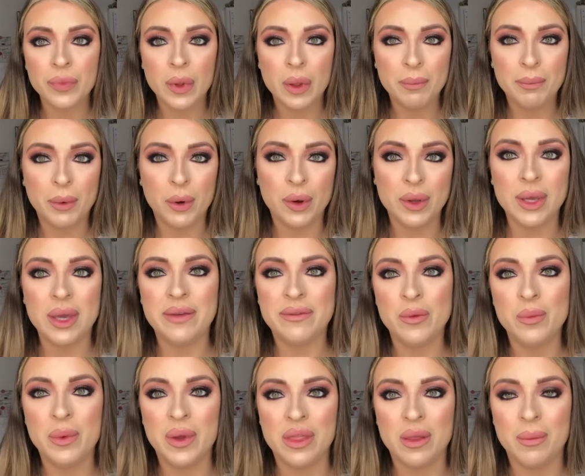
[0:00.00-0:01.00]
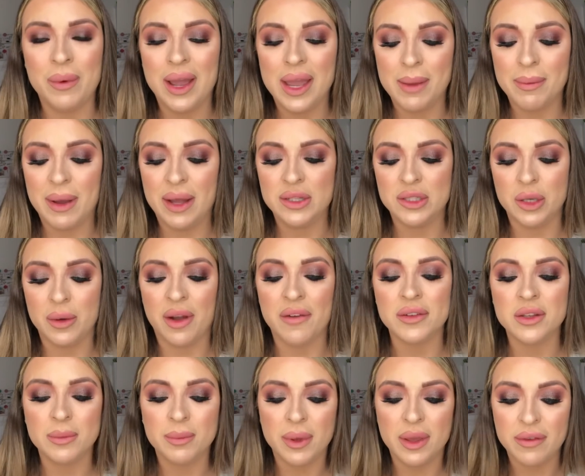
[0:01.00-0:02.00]
But even with a wipe, I do have
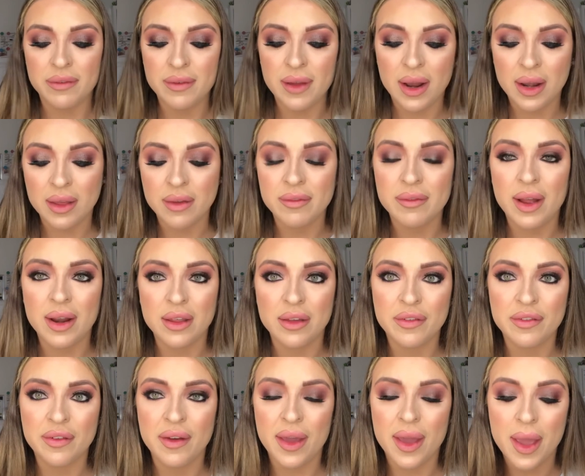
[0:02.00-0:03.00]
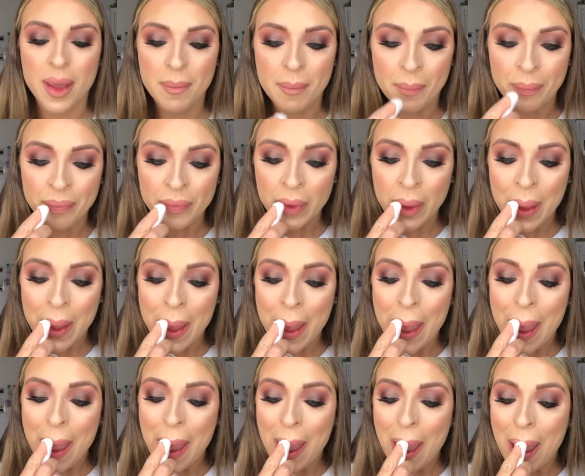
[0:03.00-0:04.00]
to be very, very firm
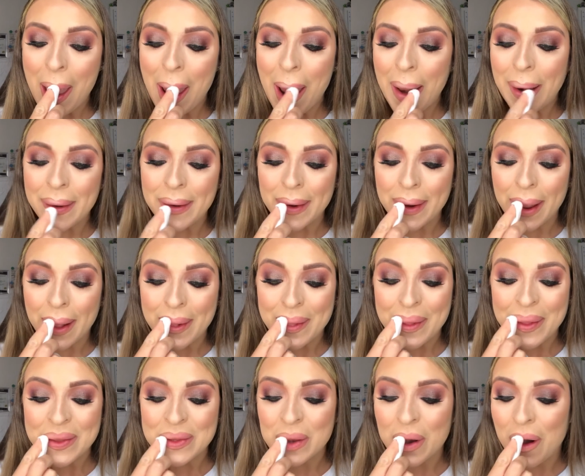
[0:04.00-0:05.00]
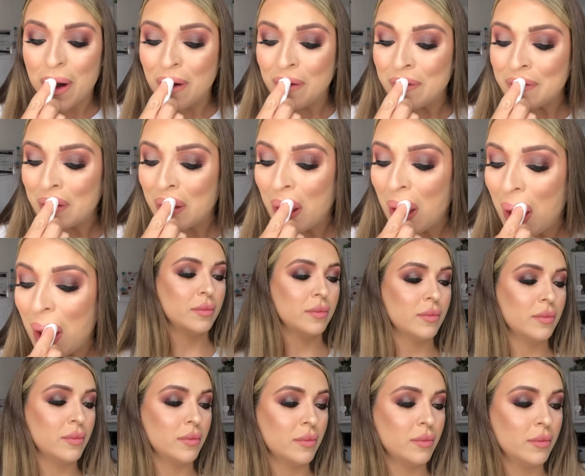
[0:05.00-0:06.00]
to get this off.
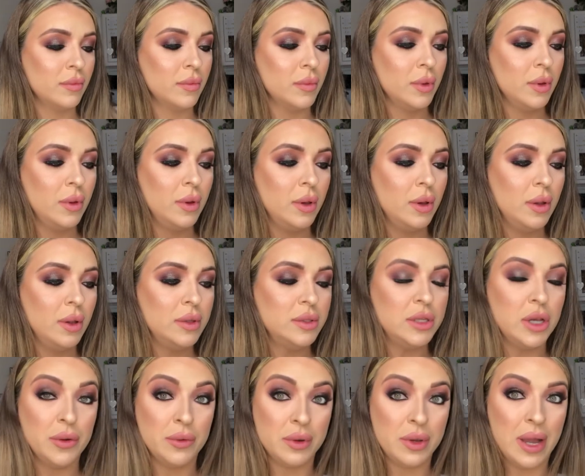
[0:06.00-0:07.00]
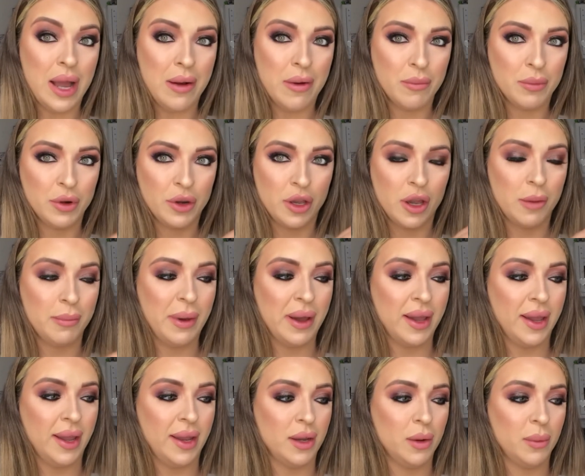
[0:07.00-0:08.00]
So now I'm going to go back
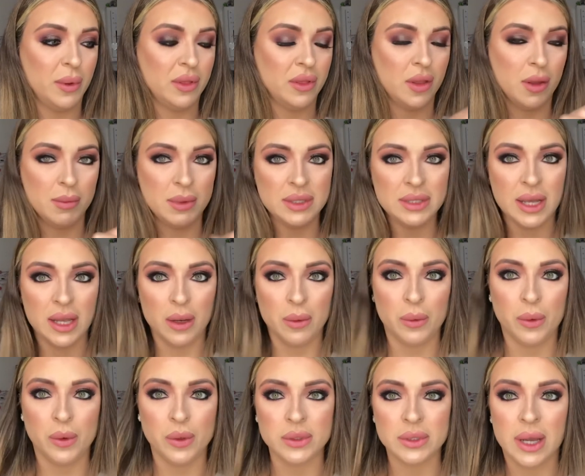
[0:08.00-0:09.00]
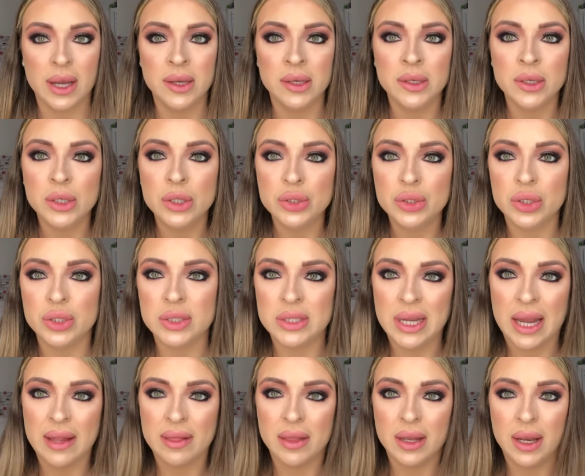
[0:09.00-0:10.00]
in with the micellar water just to
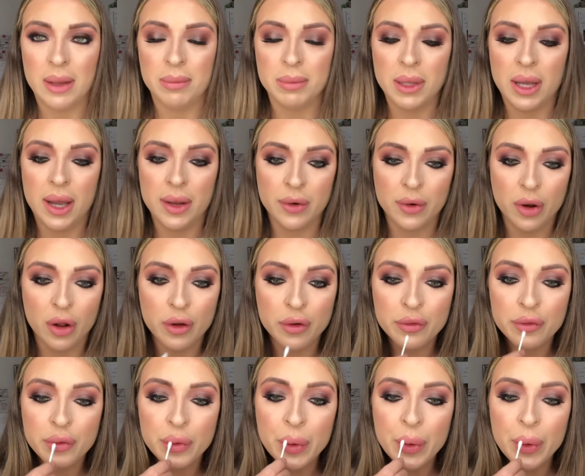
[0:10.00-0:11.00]
get the lip liner off